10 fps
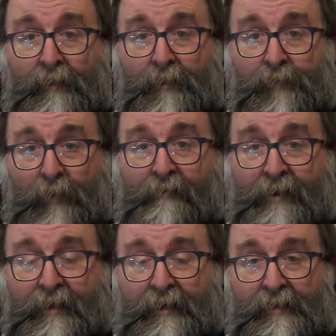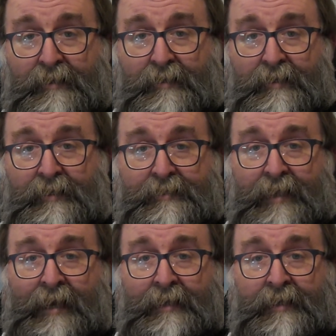The spirit is
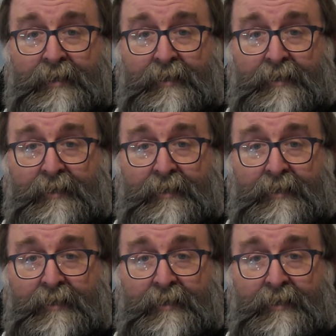then